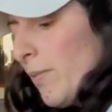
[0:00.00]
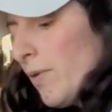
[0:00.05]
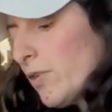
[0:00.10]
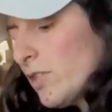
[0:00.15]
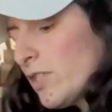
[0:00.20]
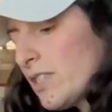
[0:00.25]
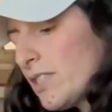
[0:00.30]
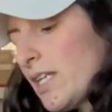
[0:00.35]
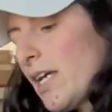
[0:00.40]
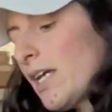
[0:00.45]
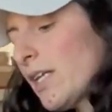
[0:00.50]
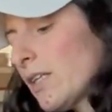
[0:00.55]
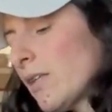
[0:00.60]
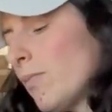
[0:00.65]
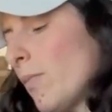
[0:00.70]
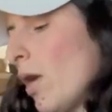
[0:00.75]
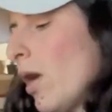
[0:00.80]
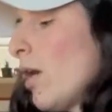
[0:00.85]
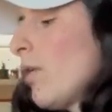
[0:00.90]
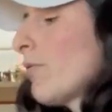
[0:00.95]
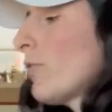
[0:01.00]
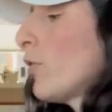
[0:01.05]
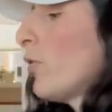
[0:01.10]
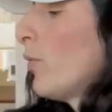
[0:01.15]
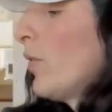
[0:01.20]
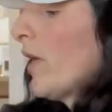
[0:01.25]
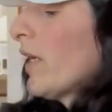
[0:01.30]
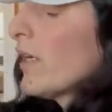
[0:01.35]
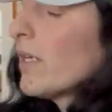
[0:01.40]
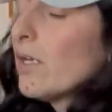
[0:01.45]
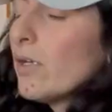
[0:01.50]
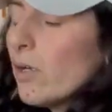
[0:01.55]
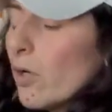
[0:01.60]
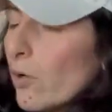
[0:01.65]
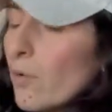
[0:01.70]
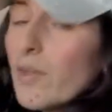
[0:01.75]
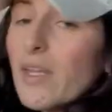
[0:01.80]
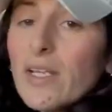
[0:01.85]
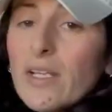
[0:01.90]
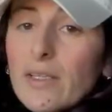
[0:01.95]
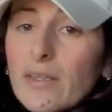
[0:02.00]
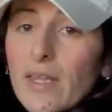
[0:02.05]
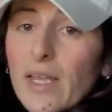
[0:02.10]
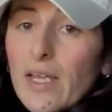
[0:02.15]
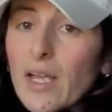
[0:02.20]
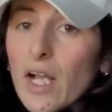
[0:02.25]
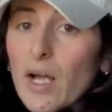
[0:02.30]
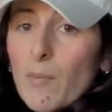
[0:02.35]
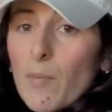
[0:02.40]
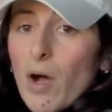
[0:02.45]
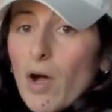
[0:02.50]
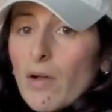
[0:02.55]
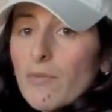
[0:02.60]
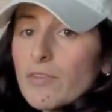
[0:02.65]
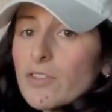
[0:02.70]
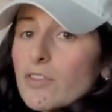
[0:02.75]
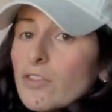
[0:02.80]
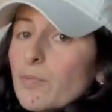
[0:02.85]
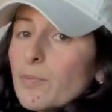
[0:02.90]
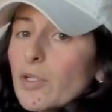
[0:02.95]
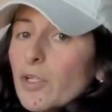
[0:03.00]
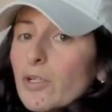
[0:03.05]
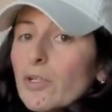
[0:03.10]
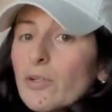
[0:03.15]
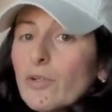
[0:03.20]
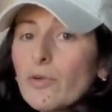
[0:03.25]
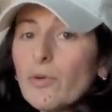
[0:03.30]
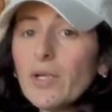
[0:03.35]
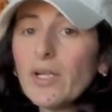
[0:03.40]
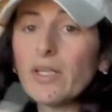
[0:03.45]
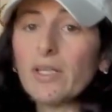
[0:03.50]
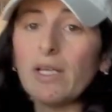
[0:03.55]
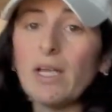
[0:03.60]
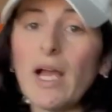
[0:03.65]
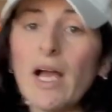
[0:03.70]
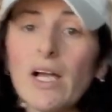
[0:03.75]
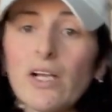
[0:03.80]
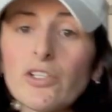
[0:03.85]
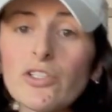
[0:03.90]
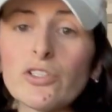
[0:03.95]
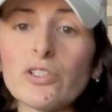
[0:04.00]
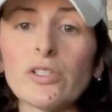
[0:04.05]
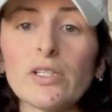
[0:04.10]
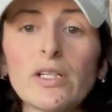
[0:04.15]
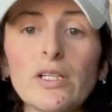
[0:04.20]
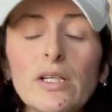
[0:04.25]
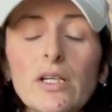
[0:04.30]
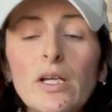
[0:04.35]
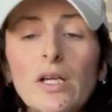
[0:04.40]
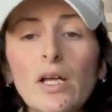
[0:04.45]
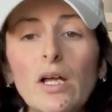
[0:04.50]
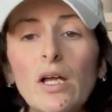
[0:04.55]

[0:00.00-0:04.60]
I'll just take them off quick. Oh, they come off super quickly actually.